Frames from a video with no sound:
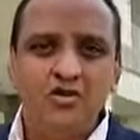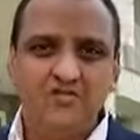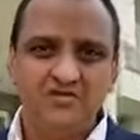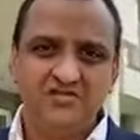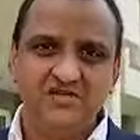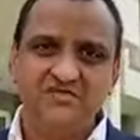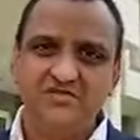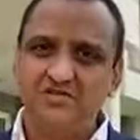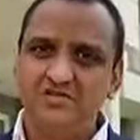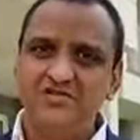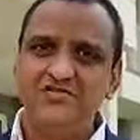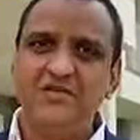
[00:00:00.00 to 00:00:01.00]
yourself
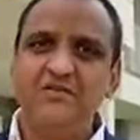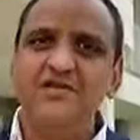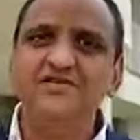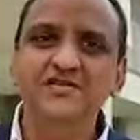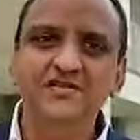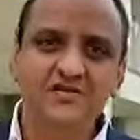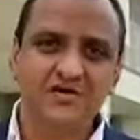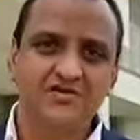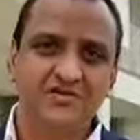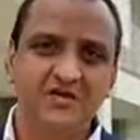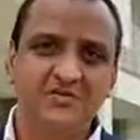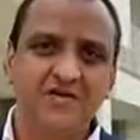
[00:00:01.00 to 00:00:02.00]
into this amazing
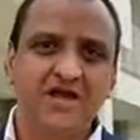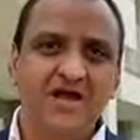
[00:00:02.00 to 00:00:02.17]
workshop,